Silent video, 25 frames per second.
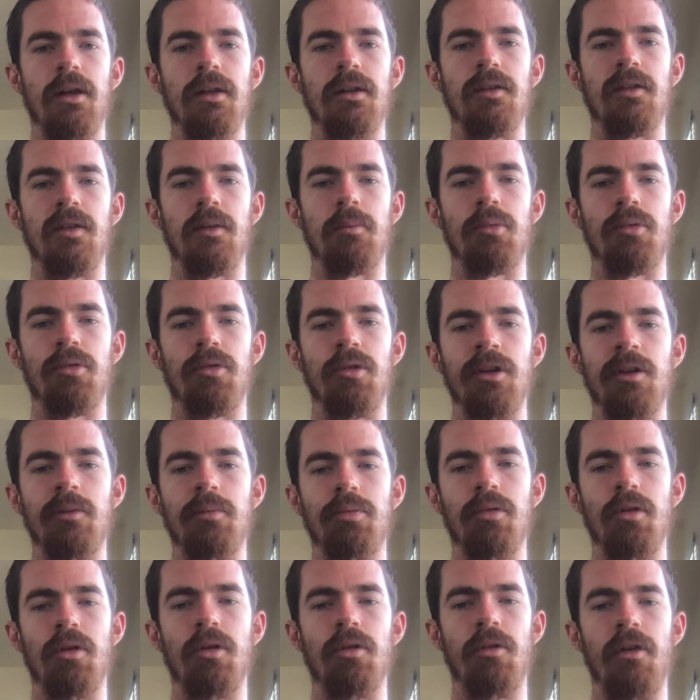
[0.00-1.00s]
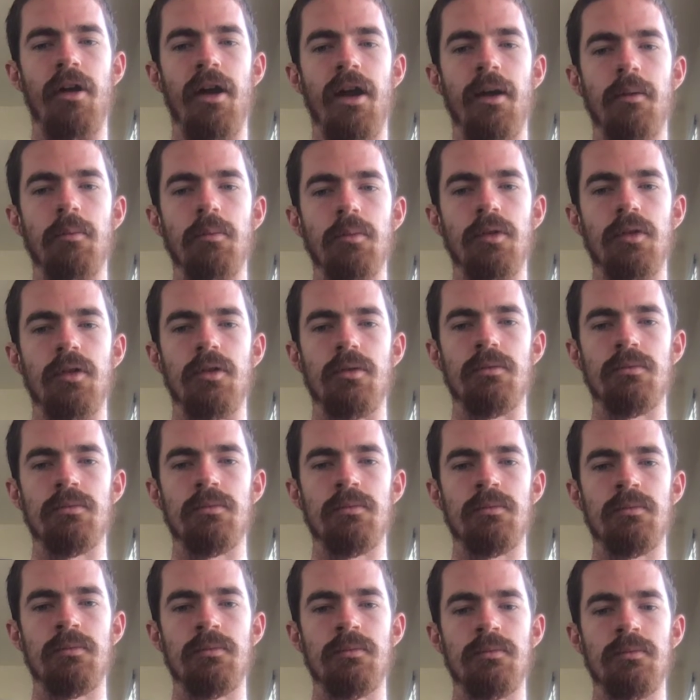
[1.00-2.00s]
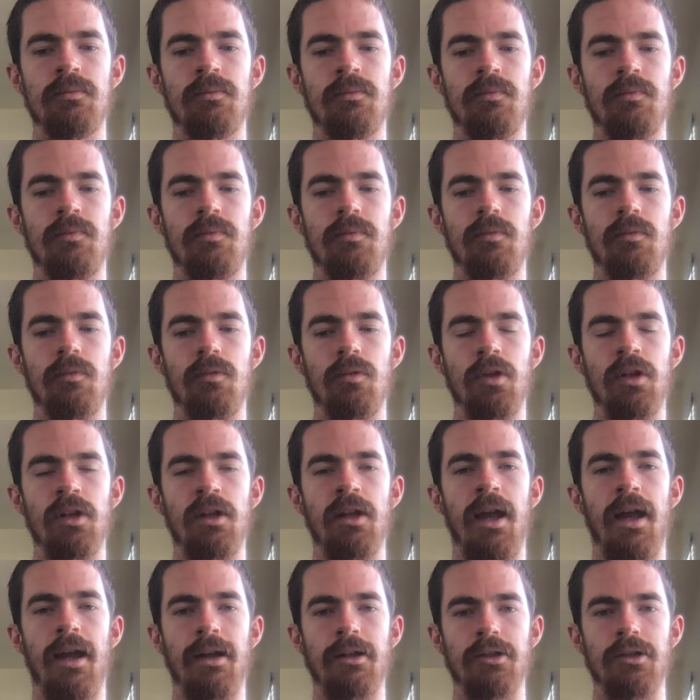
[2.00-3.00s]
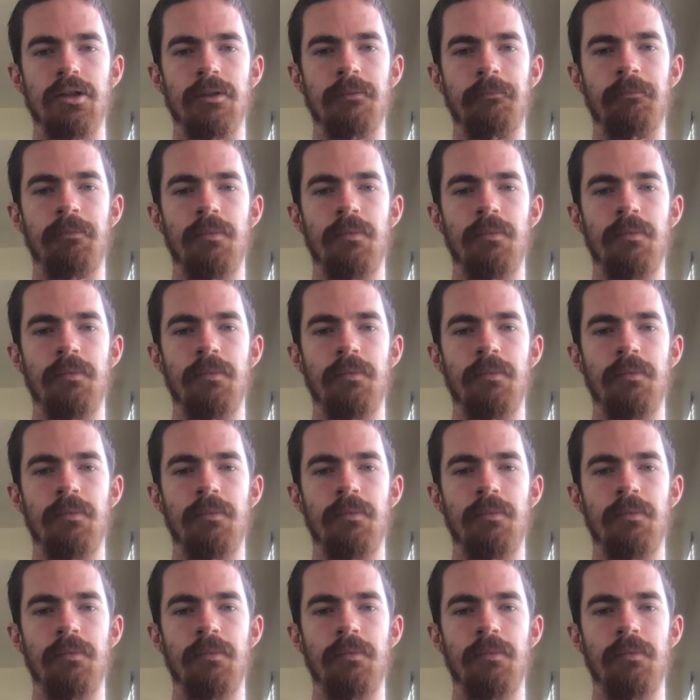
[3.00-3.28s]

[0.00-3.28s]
It's a pre-programmed reaction.